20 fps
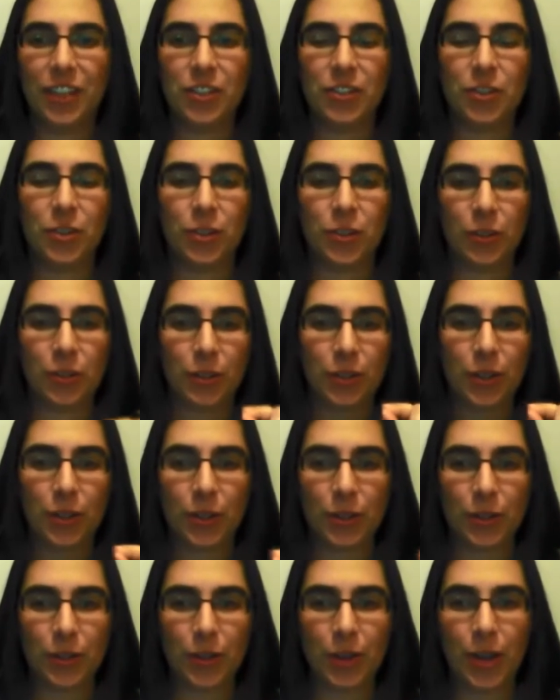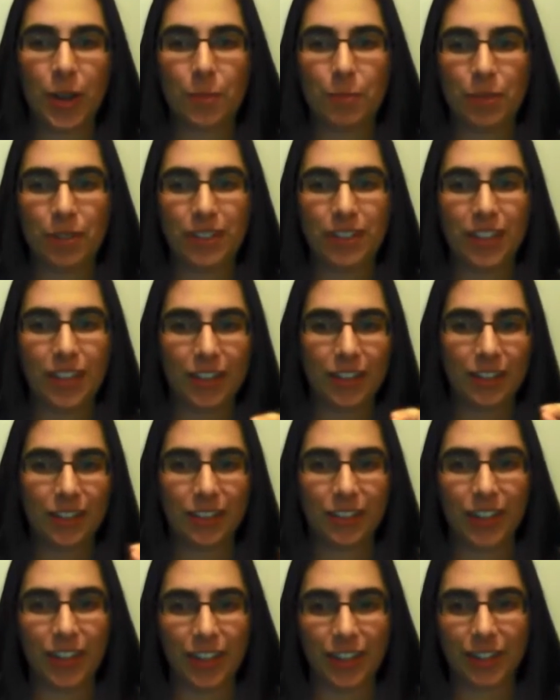turtle go up and down and
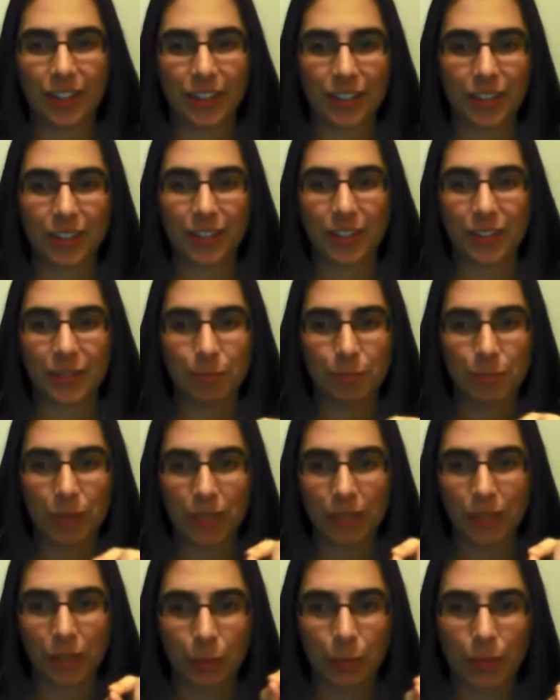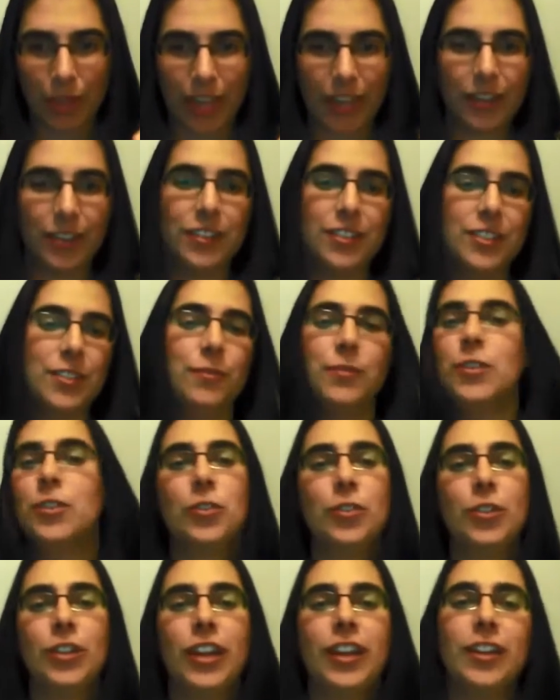around, and it could make little patterns if you
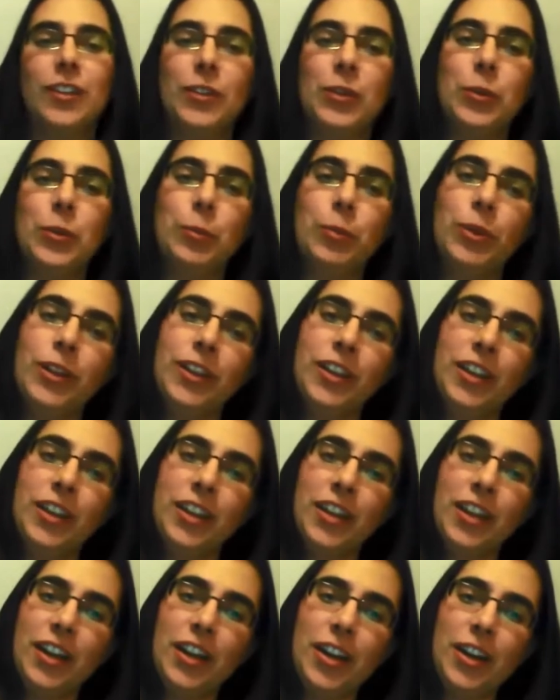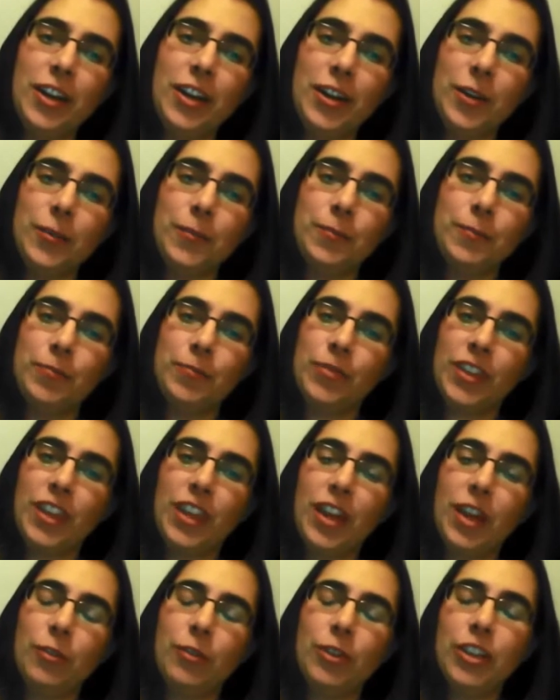create a loop.
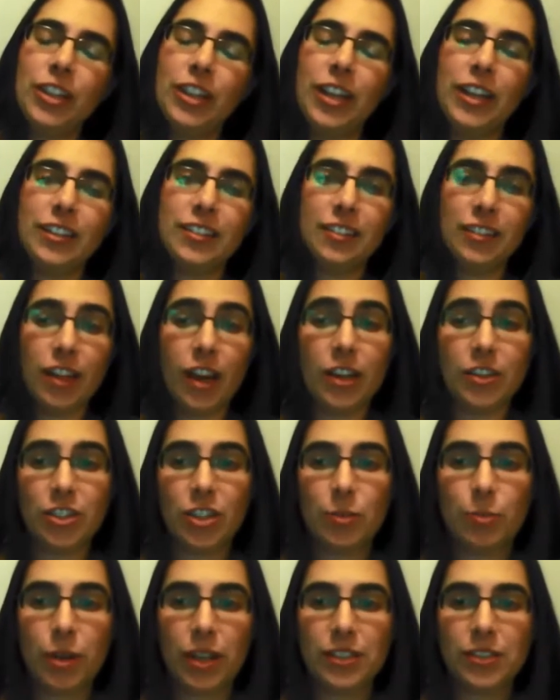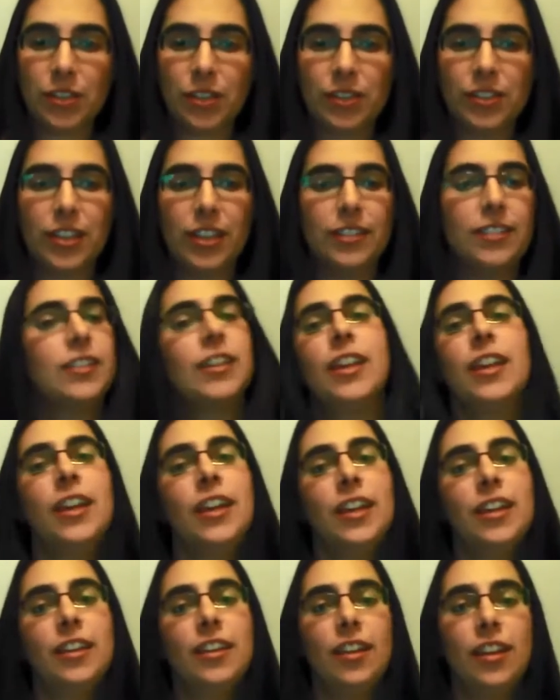I really liked logic puzzles as a
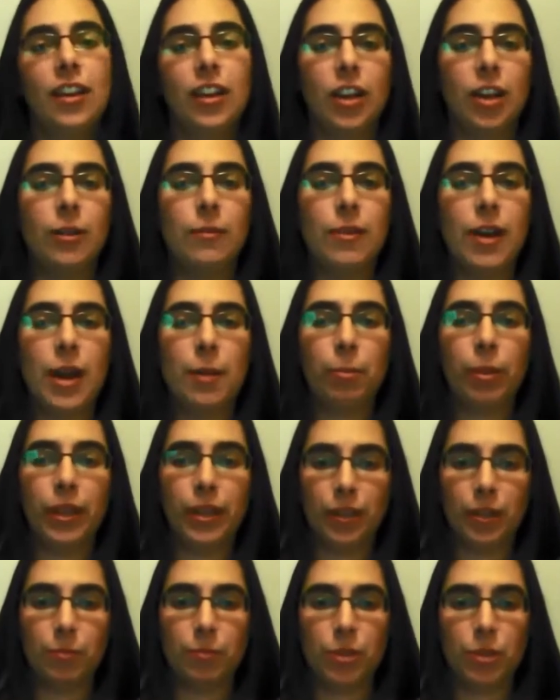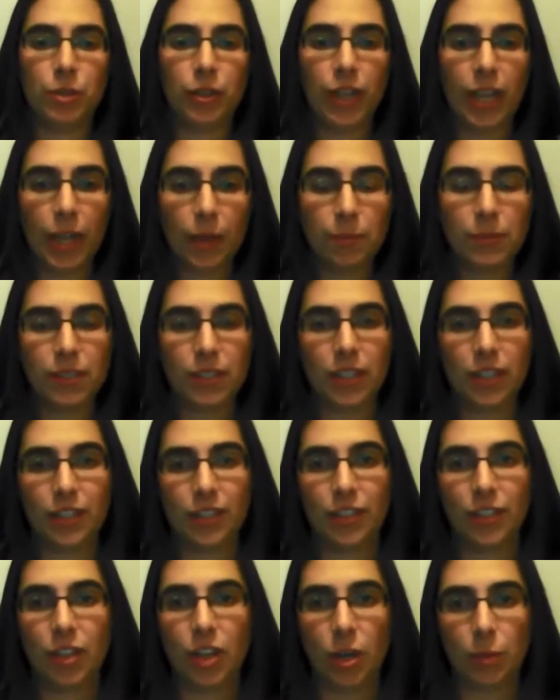kid. I played computer games
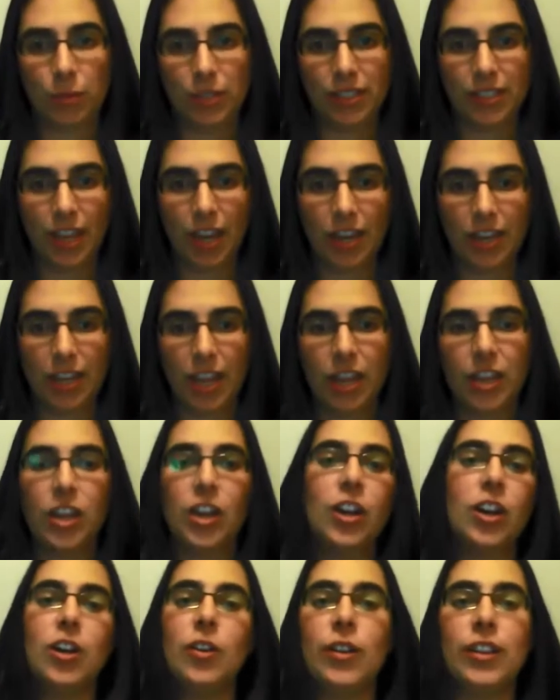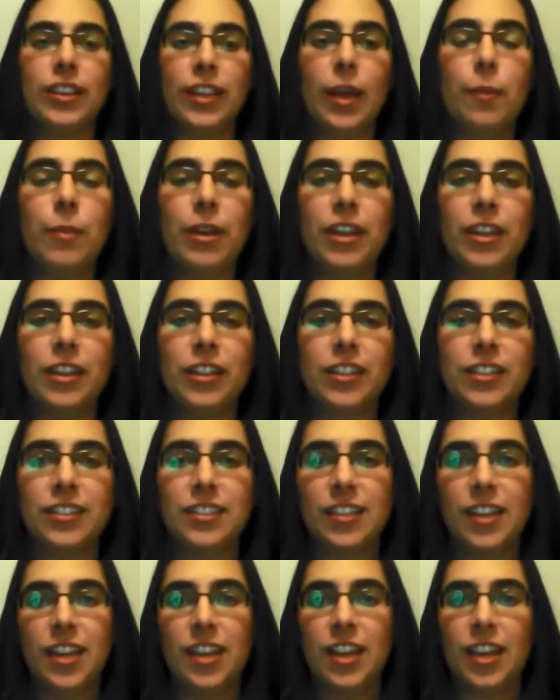like Carmen Sandiego and Lemmings
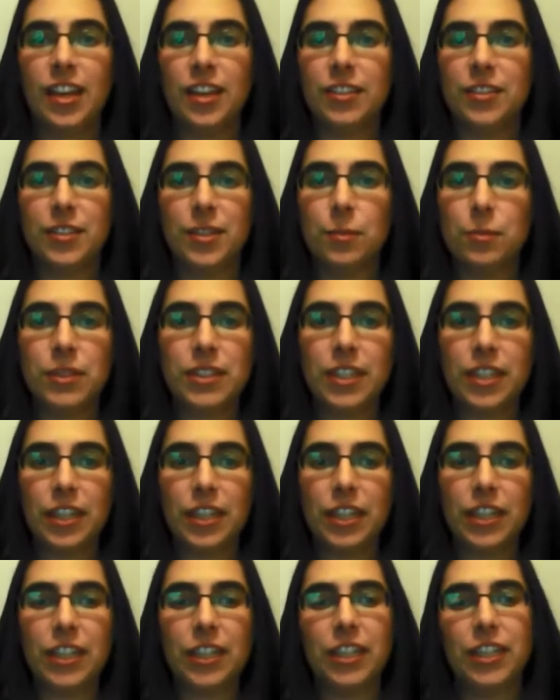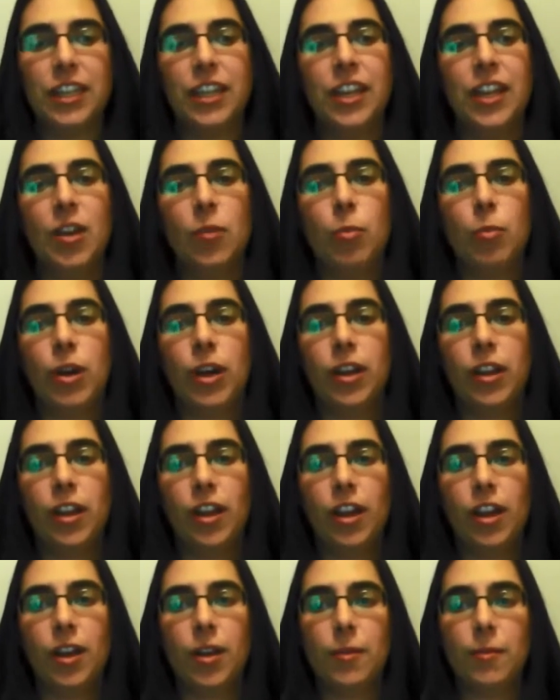and SimCity, but
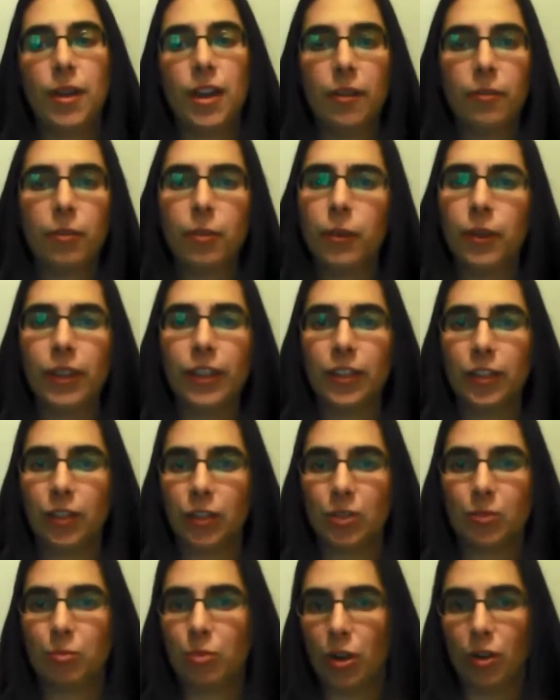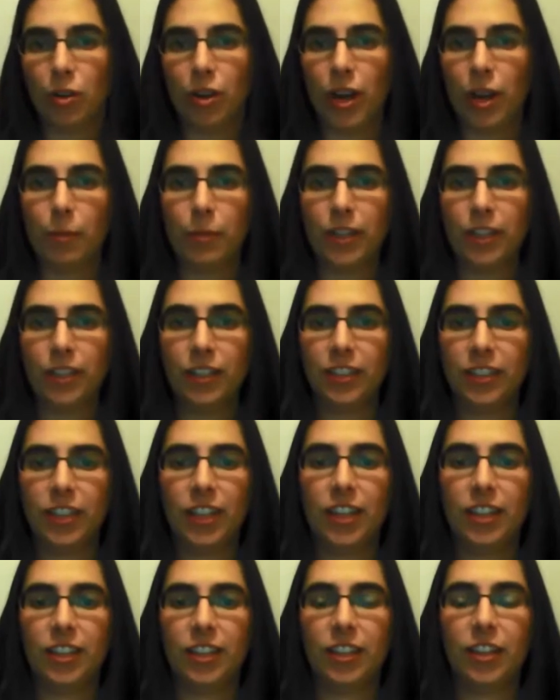I never really learned programming
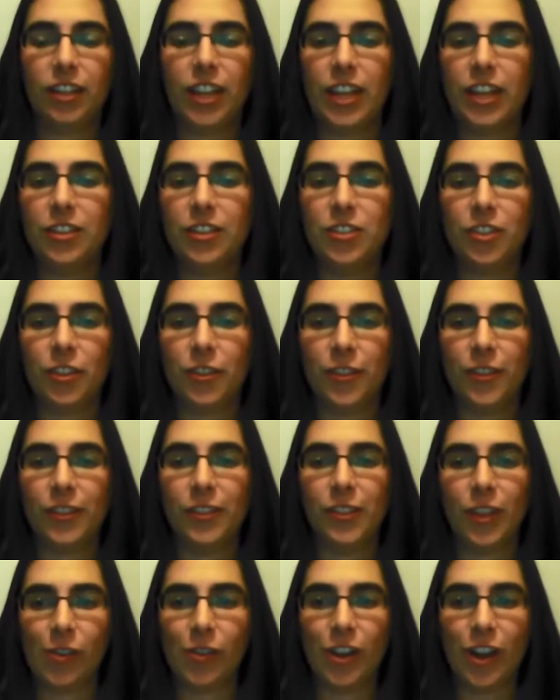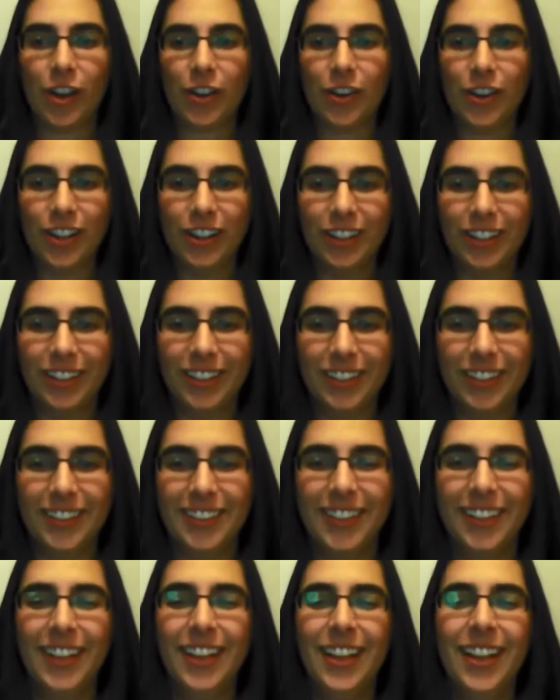at a young age other than Logo.
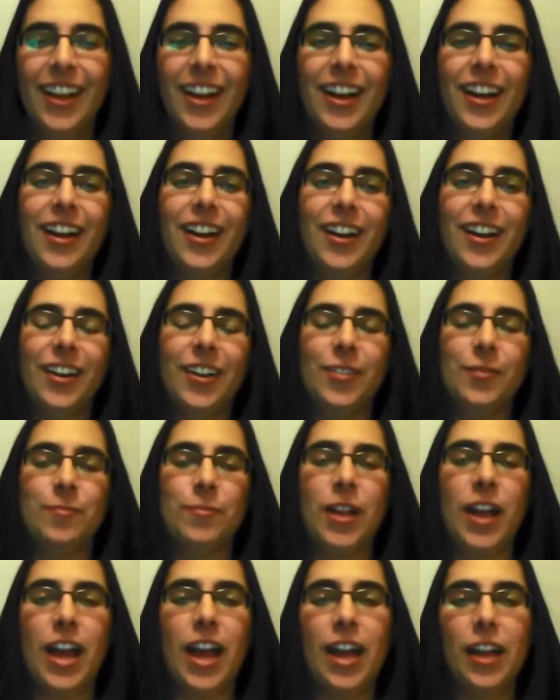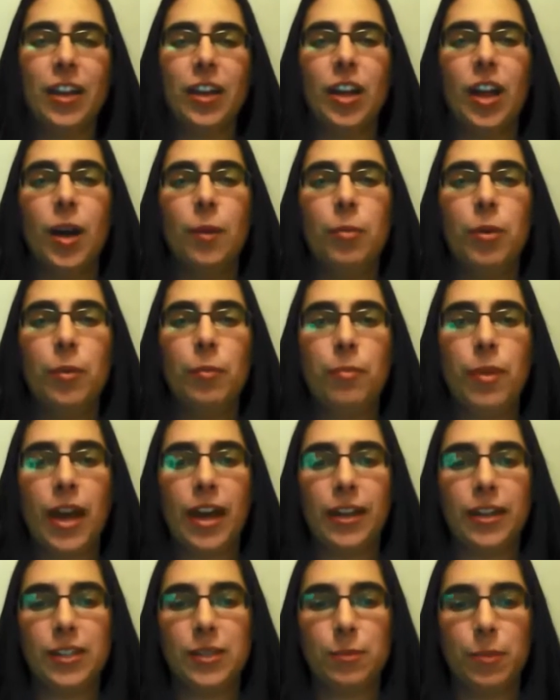I had a couple
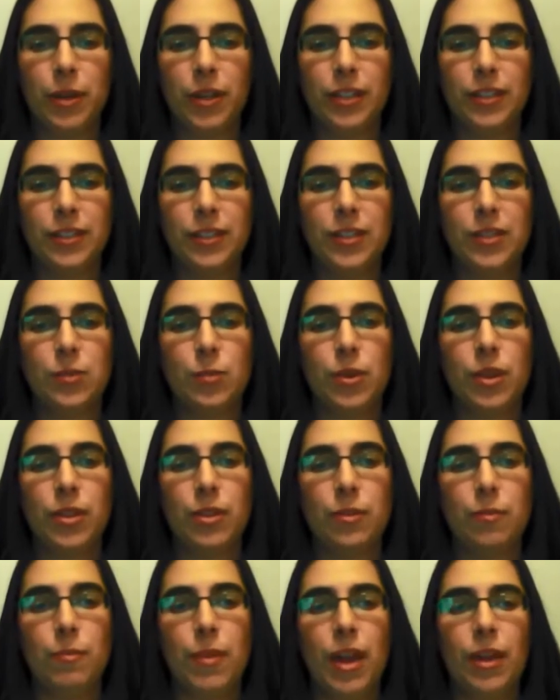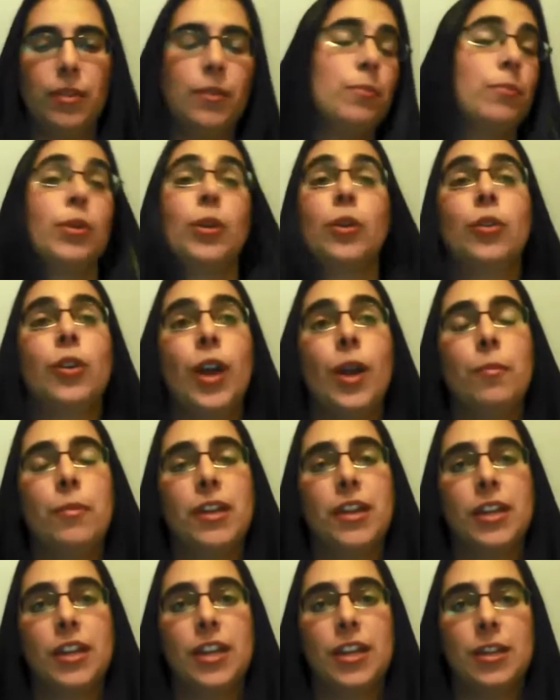bad experiences with math and
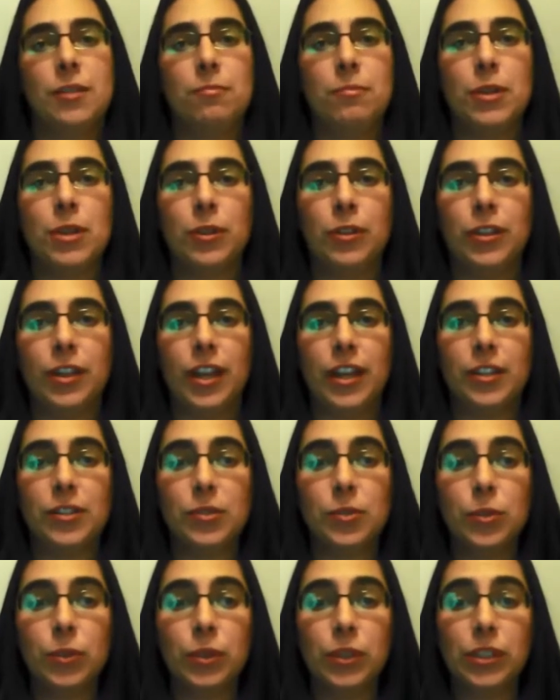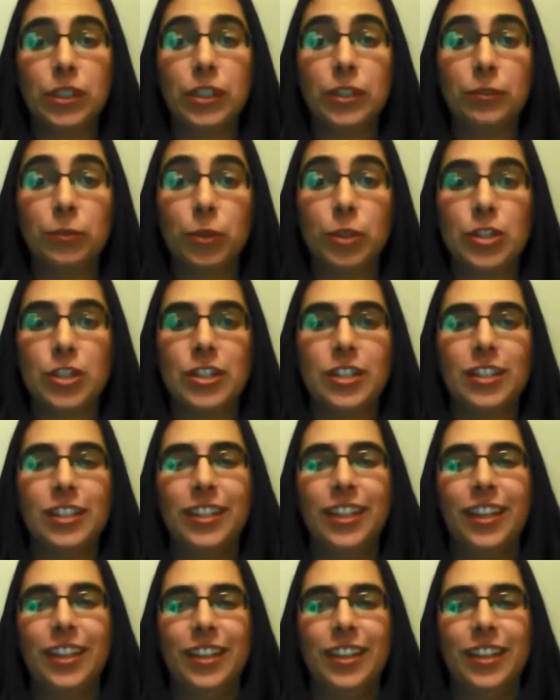programming in middle and high school, unfortunately.